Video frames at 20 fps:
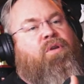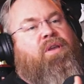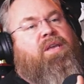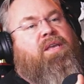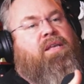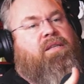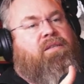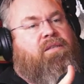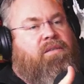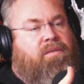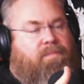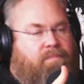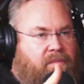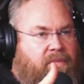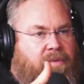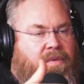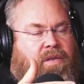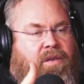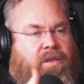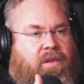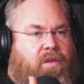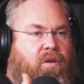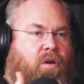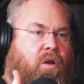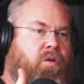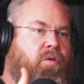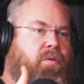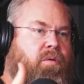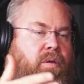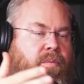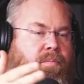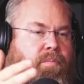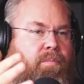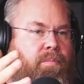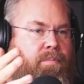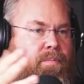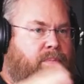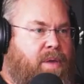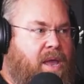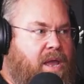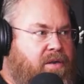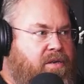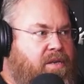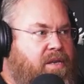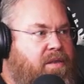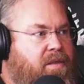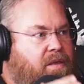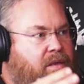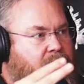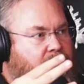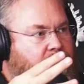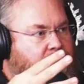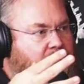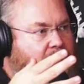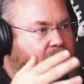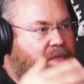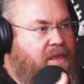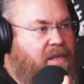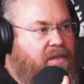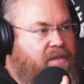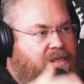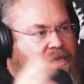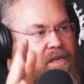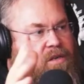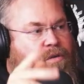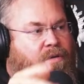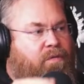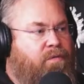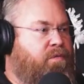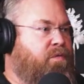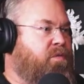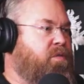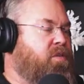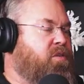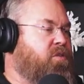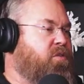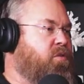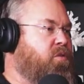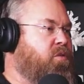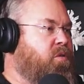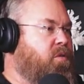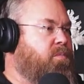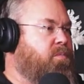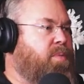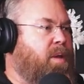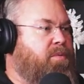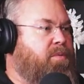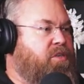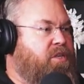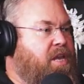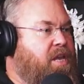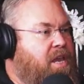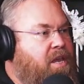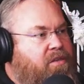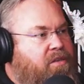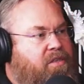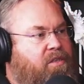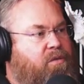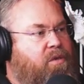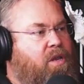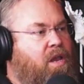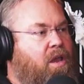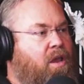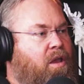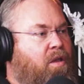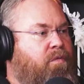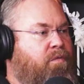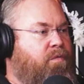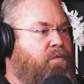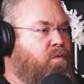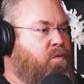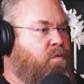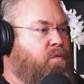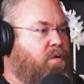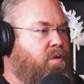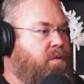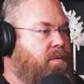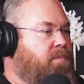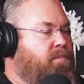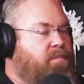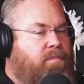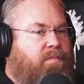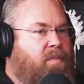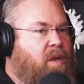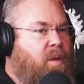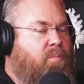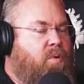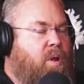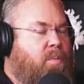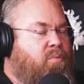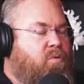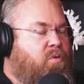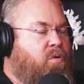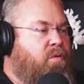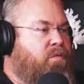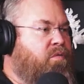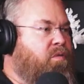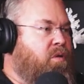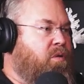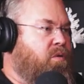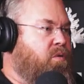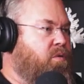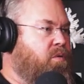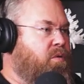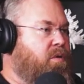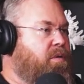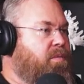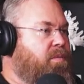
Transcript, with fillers: it gets you know bound together yeah. and then sent off to publishing houses hmm. for mm. a- approval or